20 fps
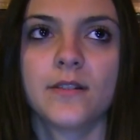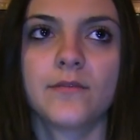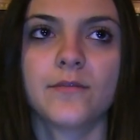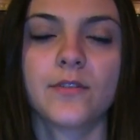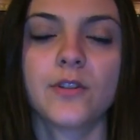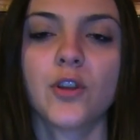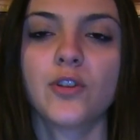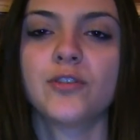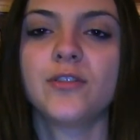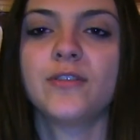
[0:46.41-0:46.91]

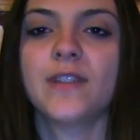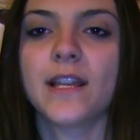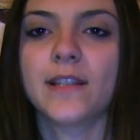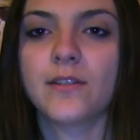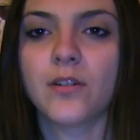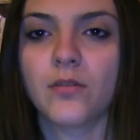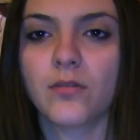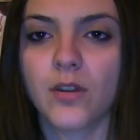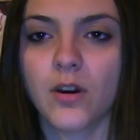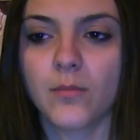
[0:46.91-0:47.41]
for those of you that
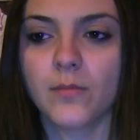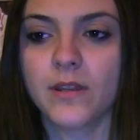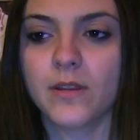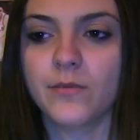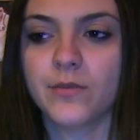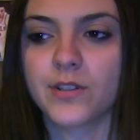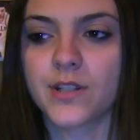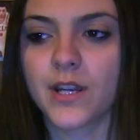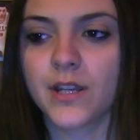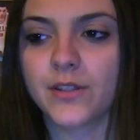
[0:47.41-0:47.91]
don't know me,
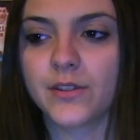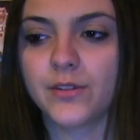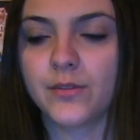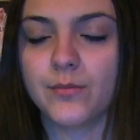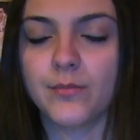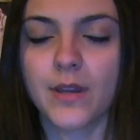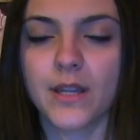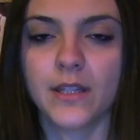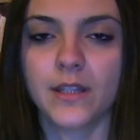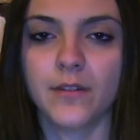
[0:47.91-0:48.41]
which I
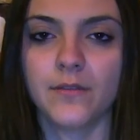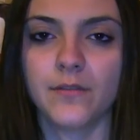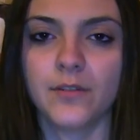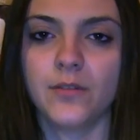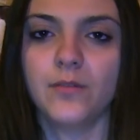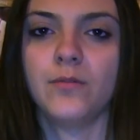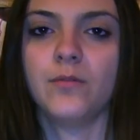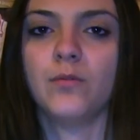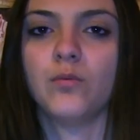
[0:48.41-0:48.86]
assume many of you